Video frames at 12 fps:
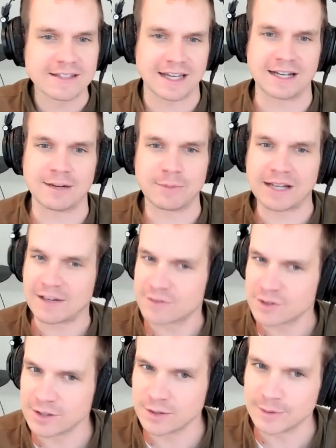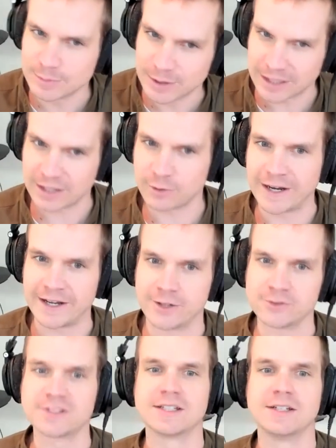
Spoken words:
and I might have to do a little bit of playing around.